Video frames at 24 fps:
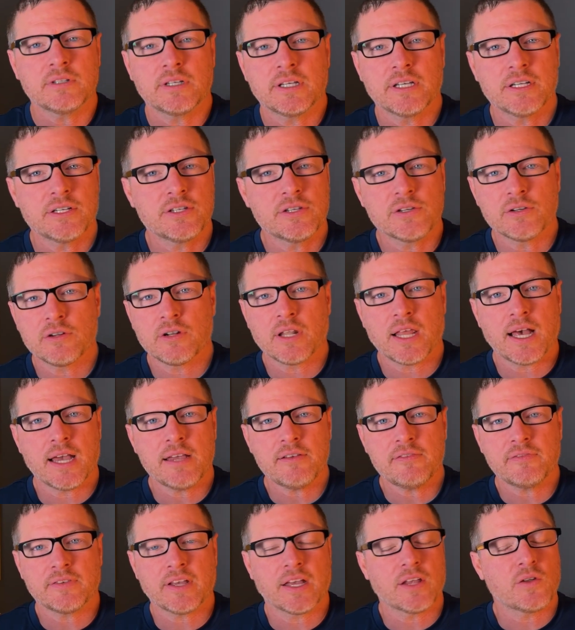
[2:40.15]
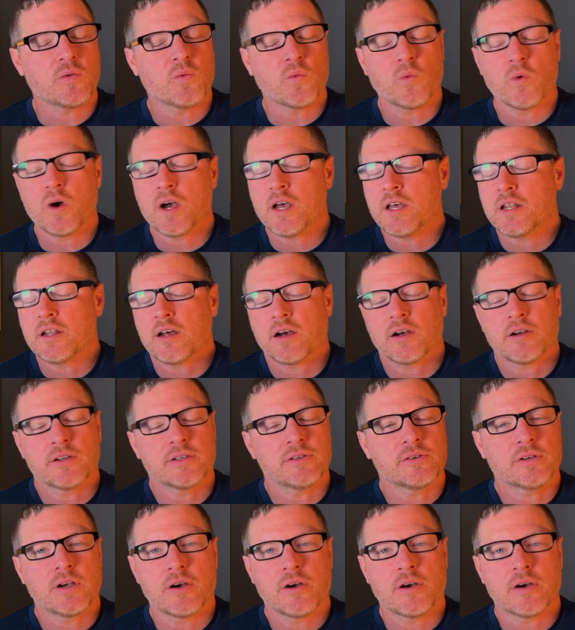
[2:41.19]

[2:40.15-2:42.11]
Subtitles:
in your life and what are you